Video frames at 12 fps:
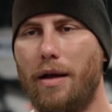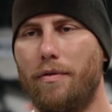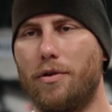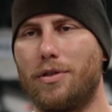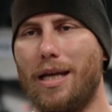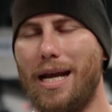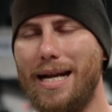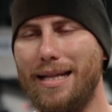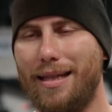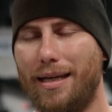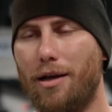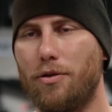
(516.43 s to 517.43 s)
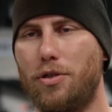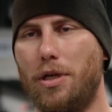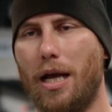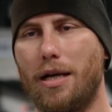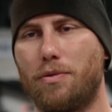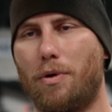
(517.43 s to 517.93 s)
If there's anything else you
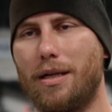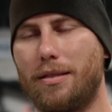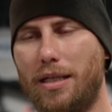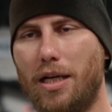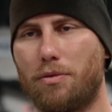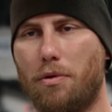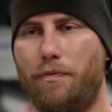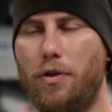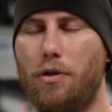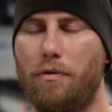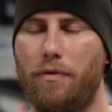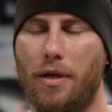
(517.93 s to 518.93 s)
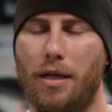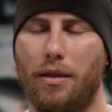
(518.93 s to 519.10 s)
guys want to see us review,